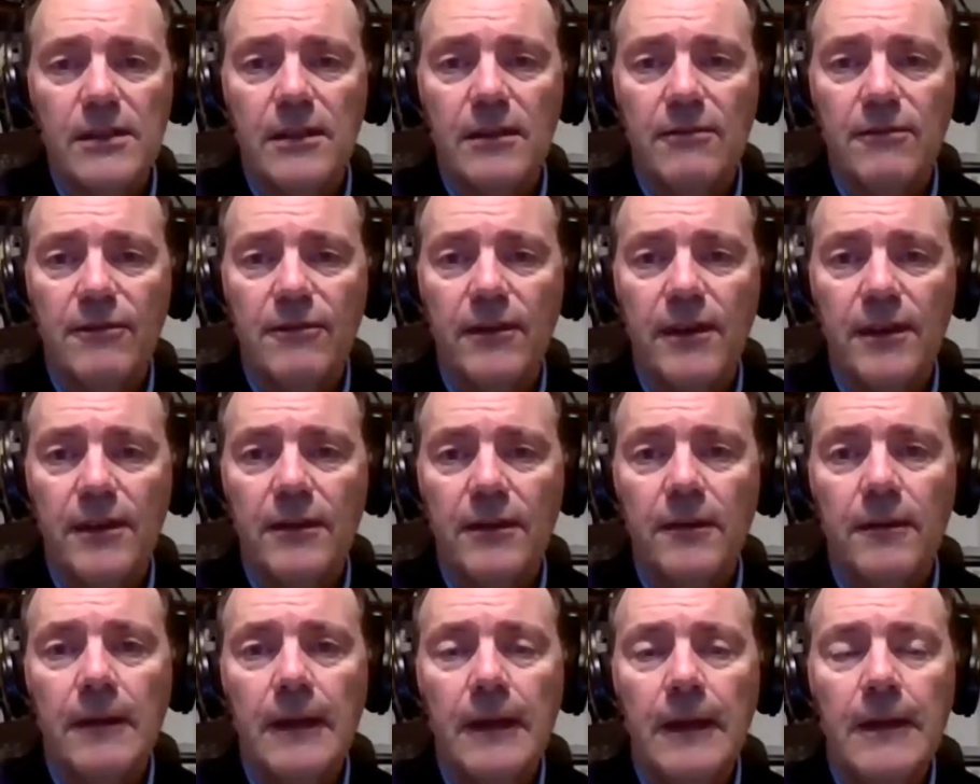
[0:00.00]
in the
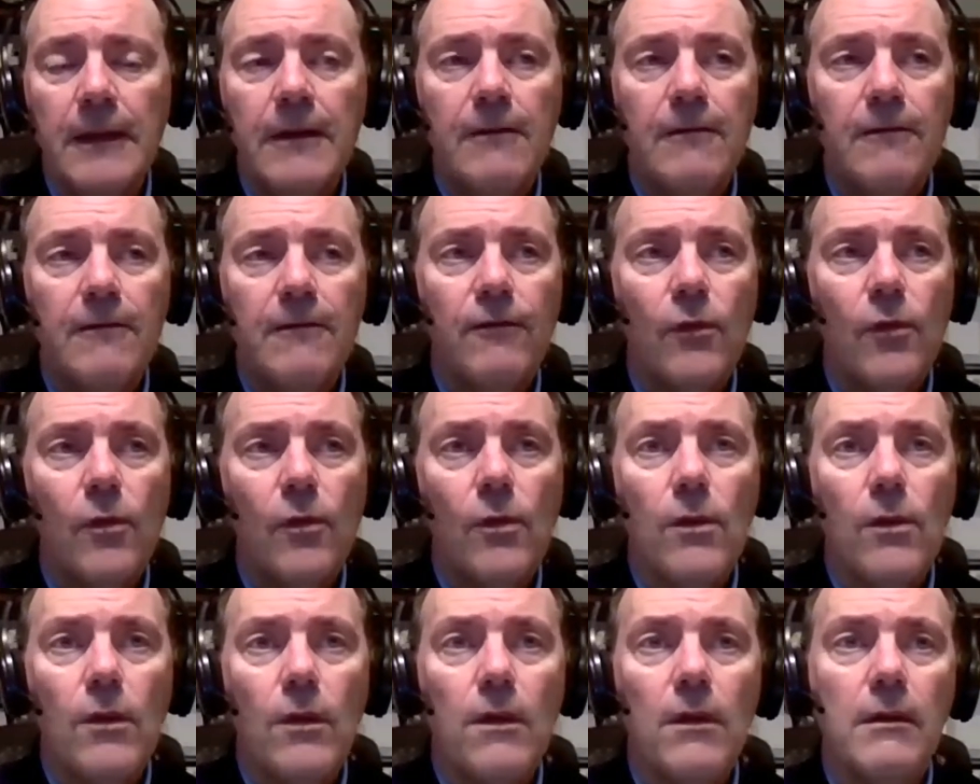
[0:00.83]
funnel
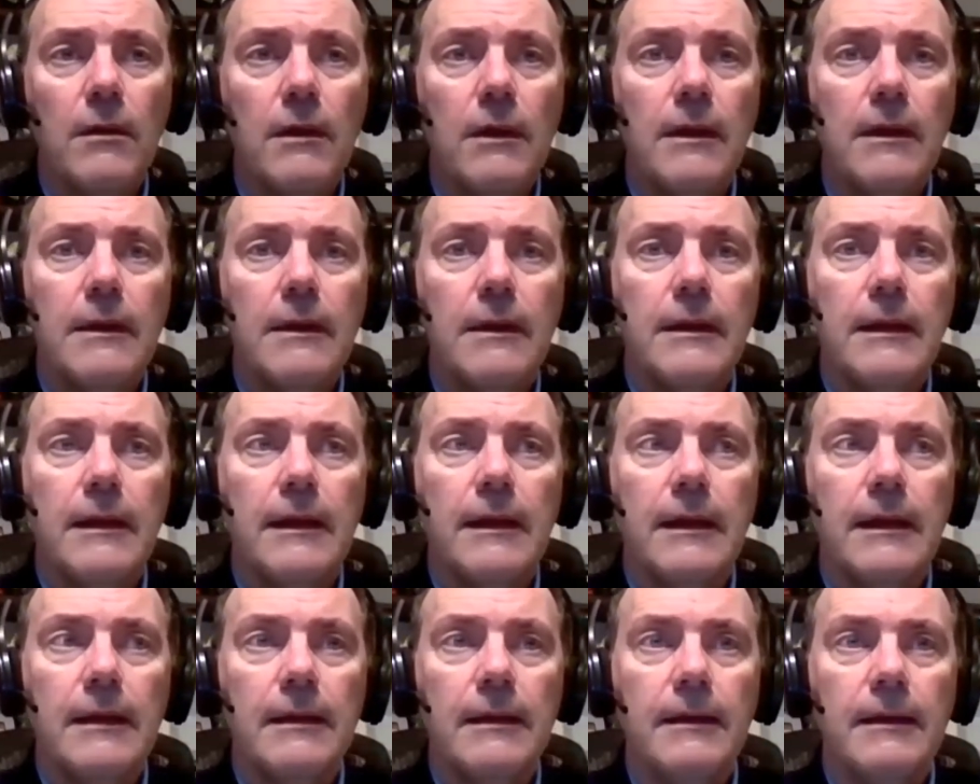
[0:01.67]
for
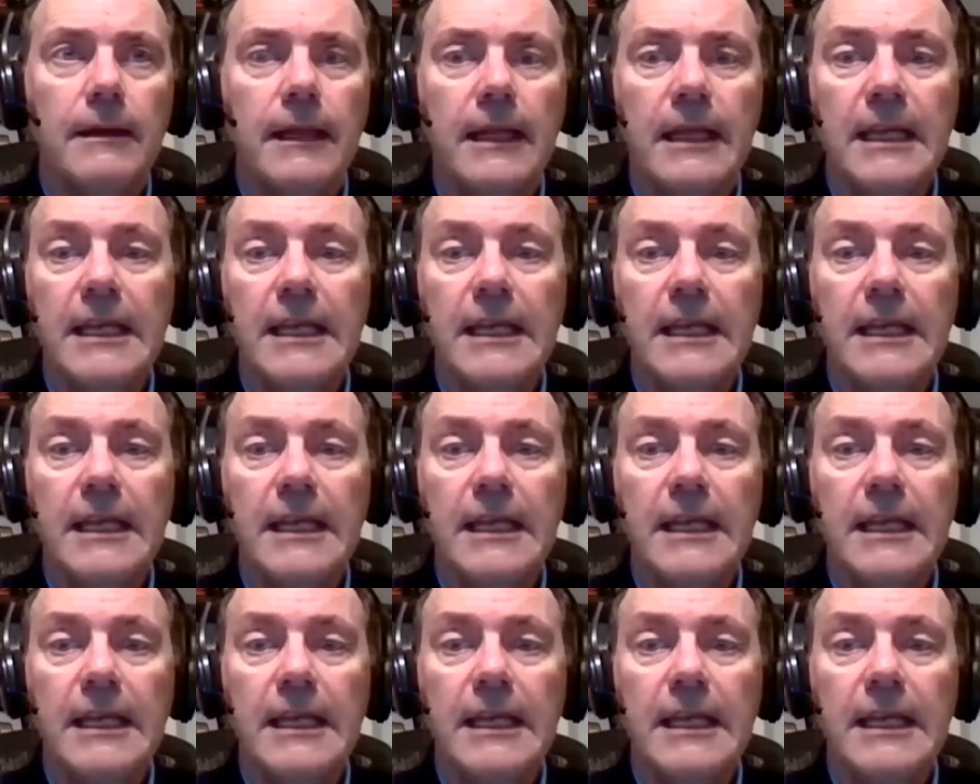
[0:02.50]
uh,